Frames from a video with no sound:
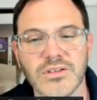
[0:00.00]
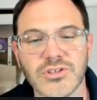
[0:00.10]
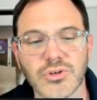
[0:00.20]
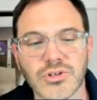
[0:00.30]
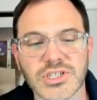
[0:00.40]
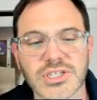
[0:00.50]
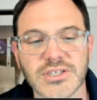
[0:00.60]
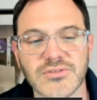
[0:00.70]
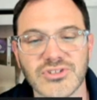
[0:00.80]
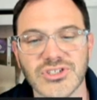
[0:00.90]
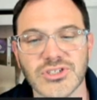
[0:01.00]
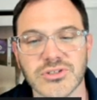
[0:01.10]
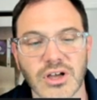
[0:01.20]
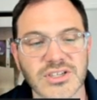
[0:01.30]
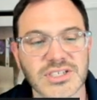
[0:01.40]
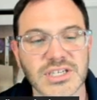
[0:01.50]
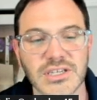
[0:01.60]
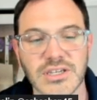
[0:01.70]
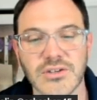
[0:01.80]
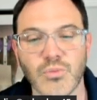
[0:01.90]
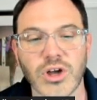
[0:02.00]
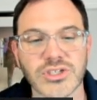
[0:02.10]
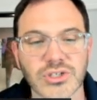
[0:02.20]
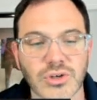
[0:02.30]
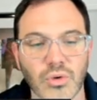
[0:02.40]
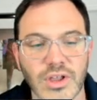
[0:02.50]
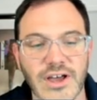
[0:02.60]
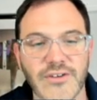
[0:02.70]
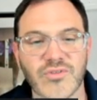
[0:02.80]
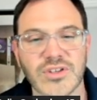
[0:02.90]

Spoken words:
this horse just lugs in and wants to go left.